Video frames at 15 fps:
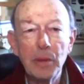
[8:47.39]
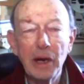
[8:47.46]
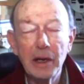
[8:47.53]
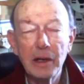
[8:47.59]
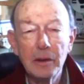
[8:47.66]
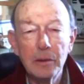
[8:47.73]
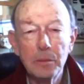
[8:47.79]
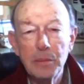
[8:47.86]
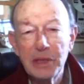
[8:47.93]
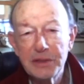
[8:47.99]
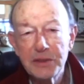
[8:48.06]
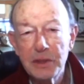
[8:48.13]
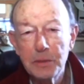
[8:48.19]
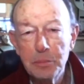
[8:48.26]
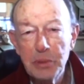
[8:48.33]
by
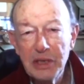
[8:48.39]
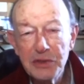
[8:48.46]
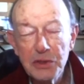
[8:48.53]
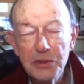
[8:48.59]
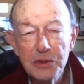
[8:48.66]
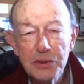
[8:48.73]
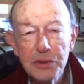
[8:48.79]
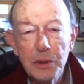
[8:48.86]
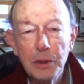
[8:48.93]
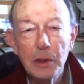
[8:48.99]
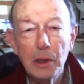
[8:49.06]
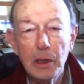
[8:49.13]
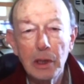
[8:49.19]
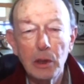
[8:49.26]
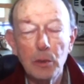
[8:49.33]
bits and pieces,
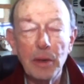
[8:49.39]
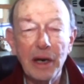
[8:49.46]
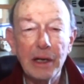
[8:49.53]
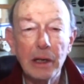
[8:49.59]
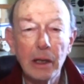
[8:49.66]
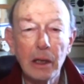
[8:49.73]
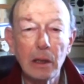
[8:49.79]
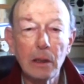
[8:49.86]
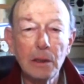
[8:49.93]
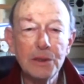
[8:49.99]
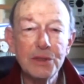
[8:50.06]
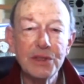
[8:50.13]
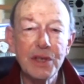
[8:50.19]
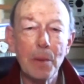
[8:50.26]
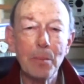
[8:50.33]
little by little,
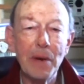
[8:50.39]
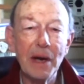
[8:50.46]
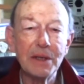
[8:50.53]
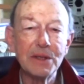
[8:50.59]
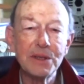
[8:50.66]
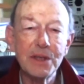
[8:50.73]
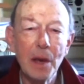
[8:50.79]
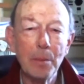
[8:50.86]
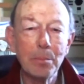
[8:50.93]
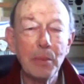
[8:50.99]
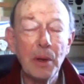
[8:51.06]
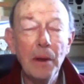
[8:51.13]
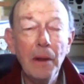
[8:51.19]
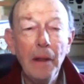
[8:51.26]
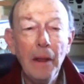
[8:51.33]
step by step,
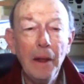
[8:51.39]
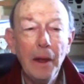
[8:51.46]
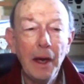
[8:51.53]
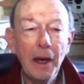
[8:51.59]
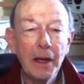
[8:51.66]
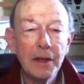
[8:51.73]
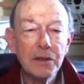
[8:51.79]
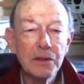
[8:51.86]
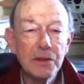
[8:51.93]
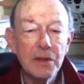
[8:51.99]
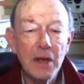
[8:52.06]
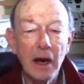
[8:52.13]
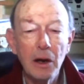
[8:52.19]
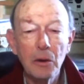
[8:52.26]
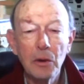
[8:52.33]
and
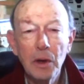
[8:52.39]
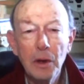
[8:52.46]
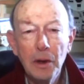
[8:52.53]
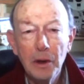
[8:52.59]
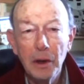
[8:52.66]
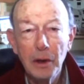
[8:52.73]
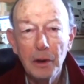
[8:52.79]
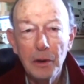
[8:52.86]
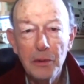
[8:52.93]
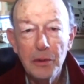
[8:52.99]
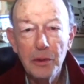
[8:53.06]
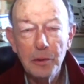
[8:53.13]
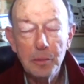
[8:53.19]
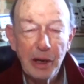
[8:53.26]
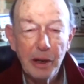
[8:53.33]
now
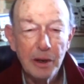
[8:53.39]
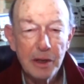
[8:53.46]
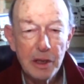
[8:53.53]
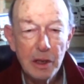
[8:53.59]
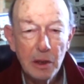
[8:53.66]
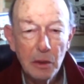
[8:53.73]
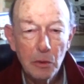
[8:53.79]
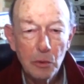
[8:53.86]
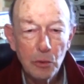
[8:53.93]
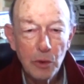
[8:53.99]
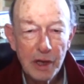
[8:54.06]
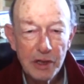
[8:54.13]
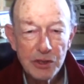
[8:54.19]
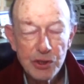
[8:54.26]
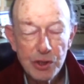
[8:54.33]
the parity
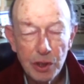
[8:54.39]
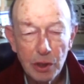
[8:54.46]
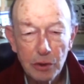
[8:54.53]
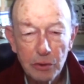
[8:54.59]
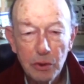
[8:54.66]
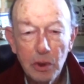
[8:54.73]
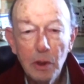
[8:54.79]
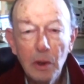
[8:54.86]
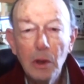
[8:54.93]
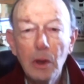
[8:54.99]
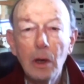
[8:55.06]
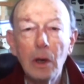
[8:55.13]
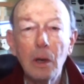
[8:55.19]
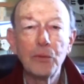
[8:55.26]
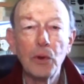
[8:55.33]
ratio
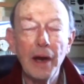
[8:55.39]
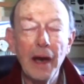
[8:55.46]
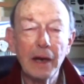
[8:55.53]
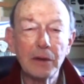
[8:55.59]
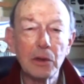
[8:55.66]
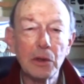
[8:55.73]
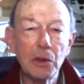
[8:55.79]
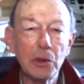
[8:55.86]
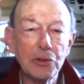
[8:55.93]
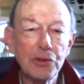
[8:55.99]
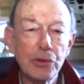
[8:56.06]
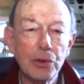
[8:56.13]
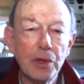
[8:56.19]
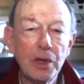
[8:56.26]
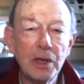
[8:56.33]
for
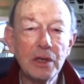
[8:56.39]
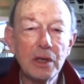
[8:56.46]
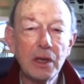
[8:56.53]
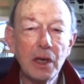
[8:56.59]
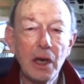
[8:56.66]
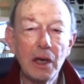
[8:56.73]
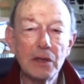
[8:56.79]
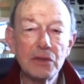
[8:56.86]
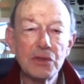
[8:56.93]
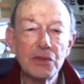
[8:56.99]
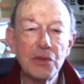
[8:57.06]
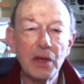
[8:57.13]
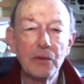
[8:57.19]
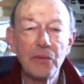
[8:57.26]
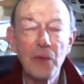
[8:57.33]
agriculture indicates
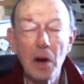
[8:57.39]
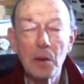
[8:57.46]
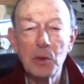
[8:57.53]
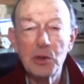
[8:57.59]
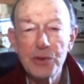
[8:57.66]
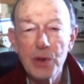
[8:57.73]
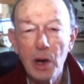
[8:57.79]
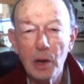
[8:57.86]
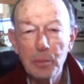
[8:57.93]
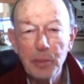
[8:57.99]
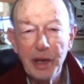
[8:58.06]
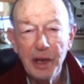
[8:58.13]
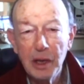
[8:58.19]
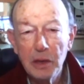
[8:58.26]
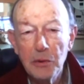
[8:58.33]
that farmers are
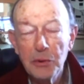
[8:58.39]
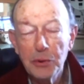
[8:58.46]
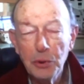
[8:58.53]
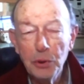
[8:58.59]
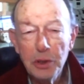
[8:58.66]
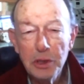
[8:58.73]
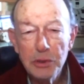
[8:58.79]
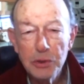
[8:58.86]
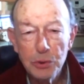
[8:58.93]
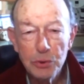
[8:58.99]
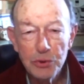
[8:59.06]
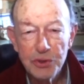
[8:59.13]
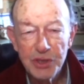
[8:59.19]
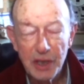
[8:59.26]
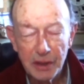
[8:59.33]
paid 32
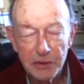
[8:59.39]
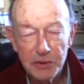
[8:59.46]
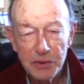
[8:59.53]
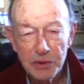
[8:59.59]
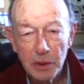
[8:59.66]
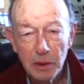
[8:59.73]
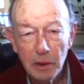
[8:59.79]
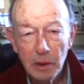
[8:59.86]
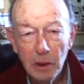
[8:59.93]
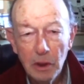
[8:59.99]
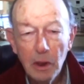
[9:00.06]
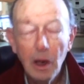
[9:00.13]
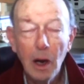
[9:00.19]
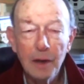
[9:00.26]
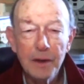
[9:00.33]
cents
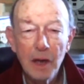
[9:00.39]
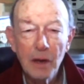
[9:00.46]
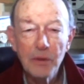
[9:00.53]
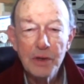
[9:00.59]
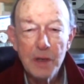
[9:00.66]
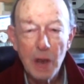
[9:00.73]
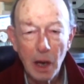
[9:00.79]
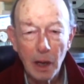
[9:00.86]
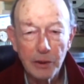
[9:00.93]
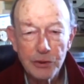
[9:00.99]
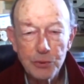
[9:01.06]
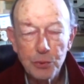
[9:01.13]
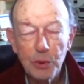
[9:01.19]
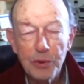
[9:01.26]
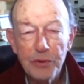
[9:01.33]
on every
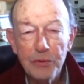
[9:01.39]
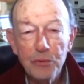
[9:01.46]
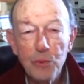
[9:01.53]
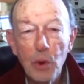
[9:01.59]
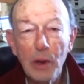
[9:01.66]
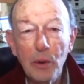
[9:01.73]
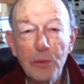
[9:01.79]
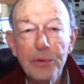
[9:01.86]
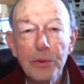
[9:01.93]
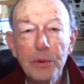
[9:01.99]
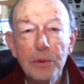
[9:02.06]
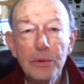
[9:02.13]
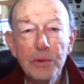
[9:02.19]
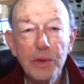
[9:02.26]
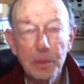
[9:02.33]
dollar's worth of wealth
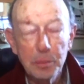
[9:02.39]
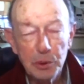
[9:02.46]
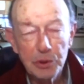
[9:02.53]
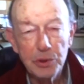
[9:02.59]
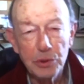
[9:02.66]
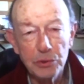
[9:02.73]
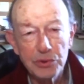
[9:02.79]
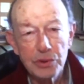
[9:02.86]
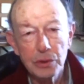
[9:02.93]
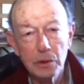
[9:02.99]
they produce.